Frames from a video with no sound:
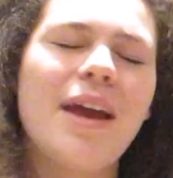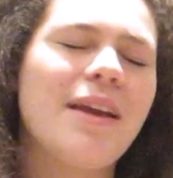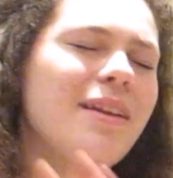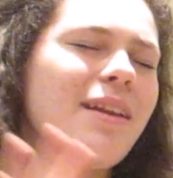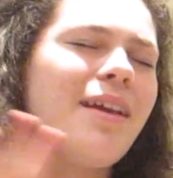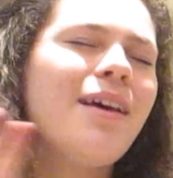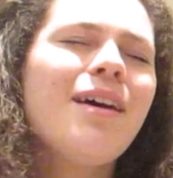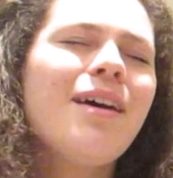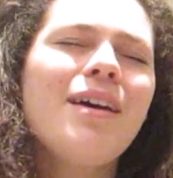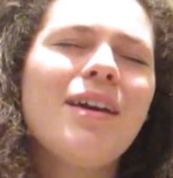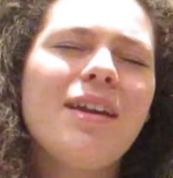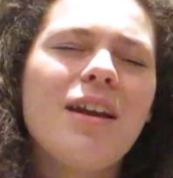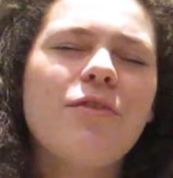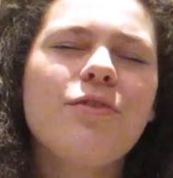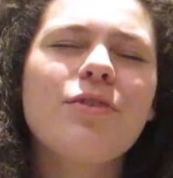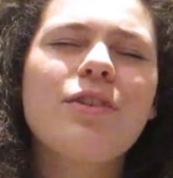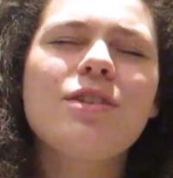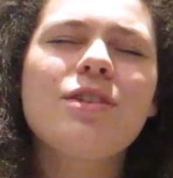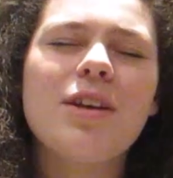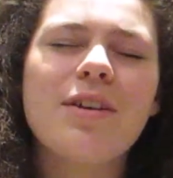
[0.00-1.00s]
Uh,
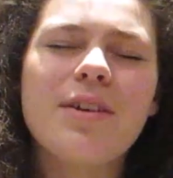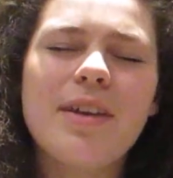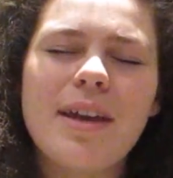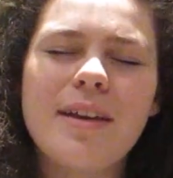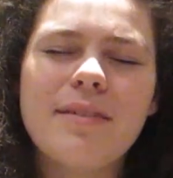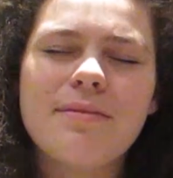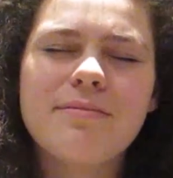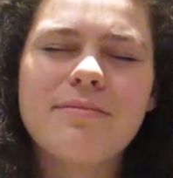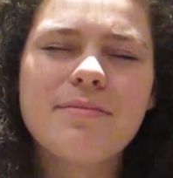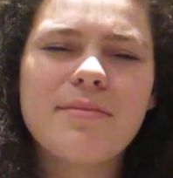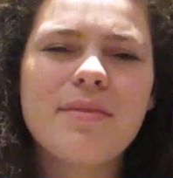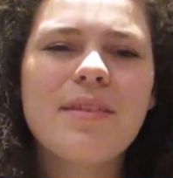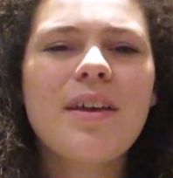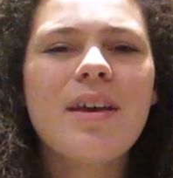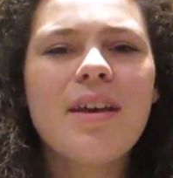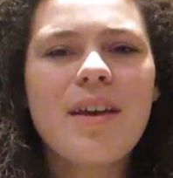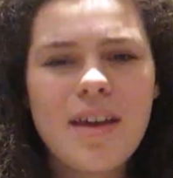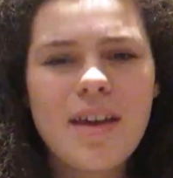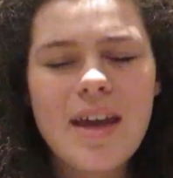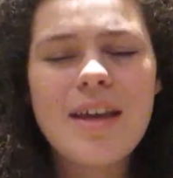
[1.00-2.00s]
enough of the joking.
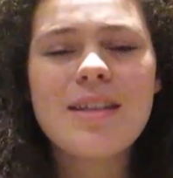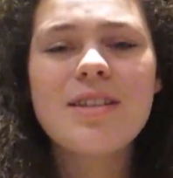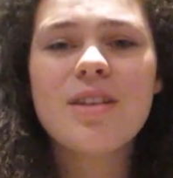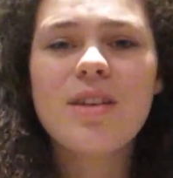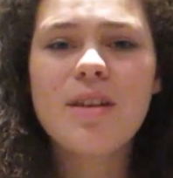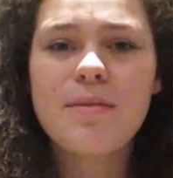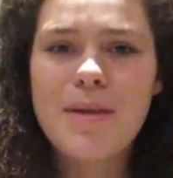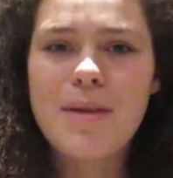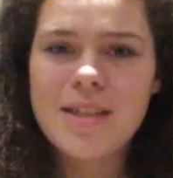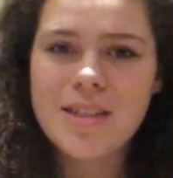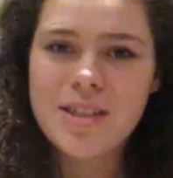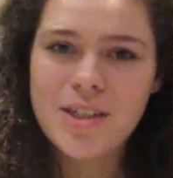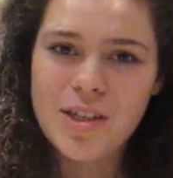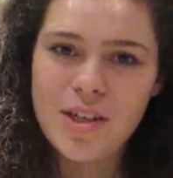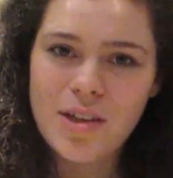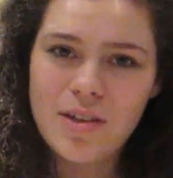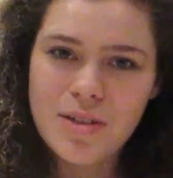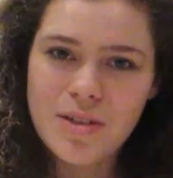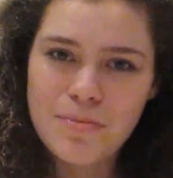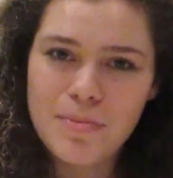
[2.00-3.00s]
It's a good mass to
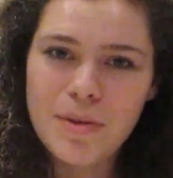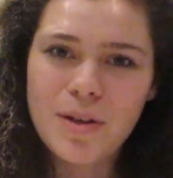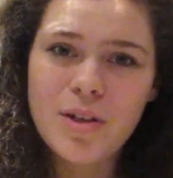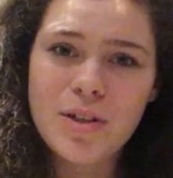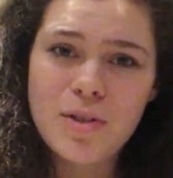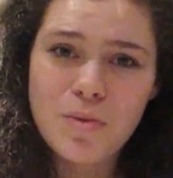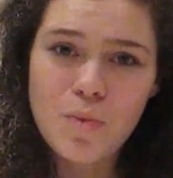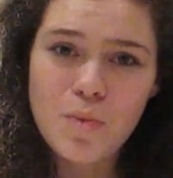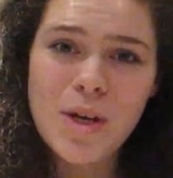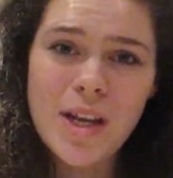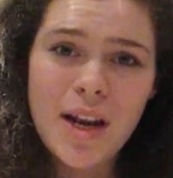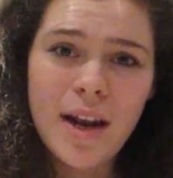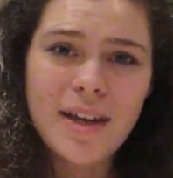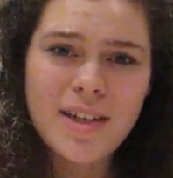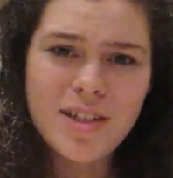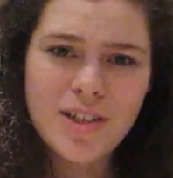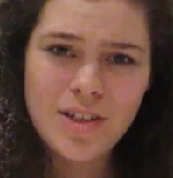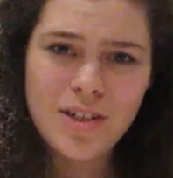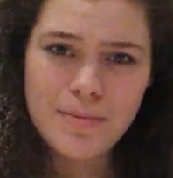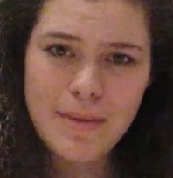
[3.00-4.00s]
use because we
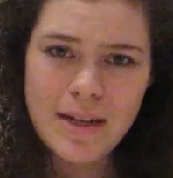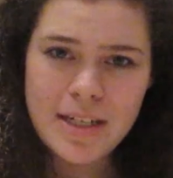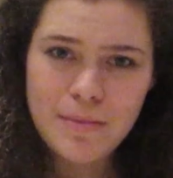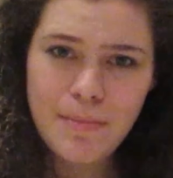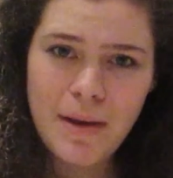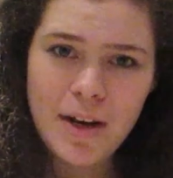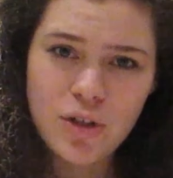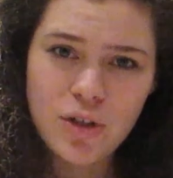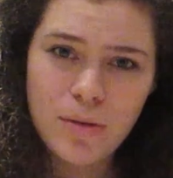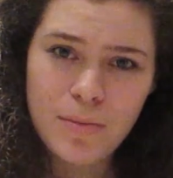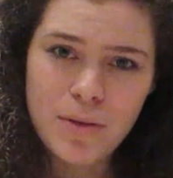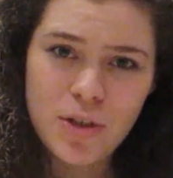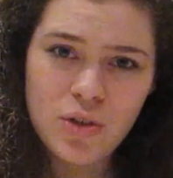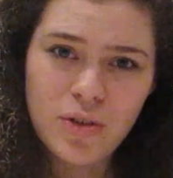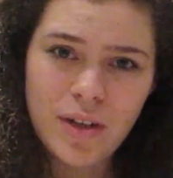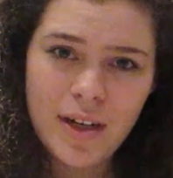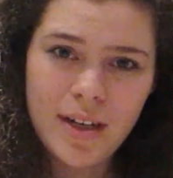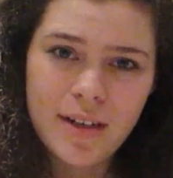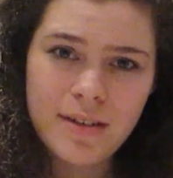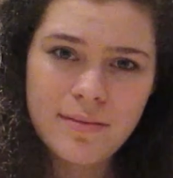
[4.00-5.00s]
like to use mass
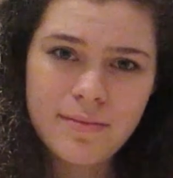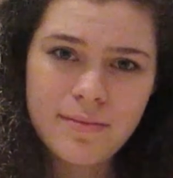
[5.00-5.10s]
spectrometry.